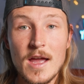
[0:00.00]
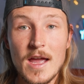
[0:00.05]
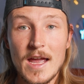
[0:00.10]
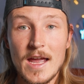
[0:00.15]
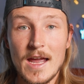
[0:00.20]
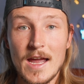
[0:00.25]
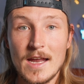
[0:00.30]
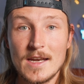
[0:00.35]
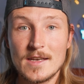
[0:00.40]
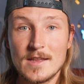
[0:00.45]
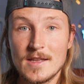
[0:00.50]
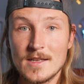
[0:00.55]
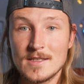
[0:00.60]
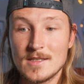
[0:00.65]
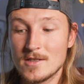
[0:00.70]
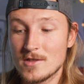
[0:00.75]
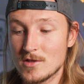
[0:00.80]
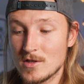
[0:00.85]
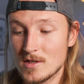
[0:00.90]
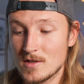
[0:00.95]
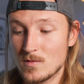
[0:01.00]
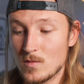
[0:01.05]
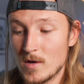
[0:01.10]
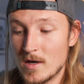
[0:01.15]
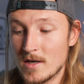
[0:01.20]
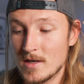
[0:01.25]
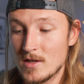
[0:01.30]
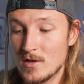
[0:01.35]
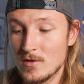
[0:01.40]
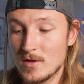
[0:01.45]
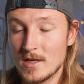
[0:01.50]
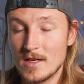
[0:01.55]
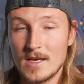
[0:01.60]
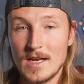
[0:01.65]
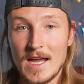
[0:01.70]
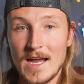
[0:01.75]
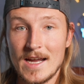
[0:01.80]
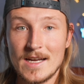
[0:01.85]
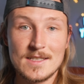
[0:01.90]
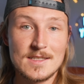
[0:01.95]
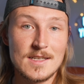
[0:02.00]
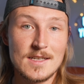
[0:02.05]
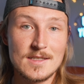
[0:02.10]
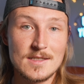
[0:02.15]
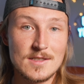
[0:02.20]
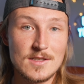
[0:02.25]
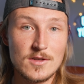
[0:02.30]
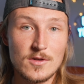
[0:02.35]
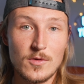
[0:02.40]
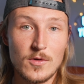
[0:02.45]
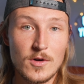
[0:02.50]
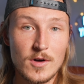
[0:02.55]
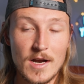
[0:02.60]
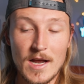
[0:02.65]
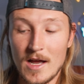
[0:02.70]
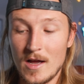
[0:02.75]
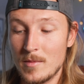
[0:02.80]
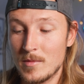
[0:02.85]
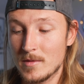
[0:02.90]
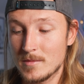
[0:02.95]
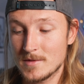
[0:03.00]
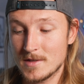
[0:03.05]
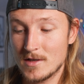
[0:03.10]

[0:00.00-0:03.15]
And this is just where you can access your albums,